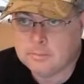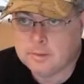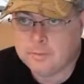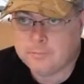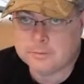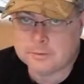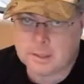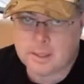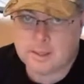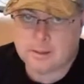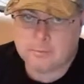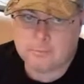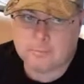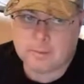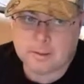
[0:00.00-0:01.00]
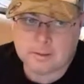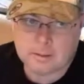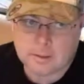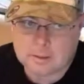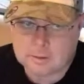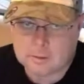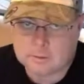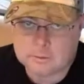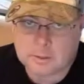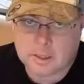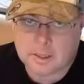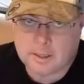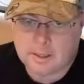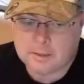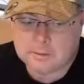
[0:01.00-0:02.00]
If there's a lot of them, I'll try
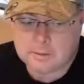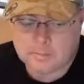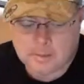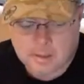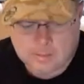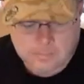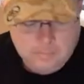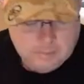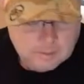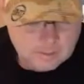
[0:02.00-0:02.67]
to edit them out.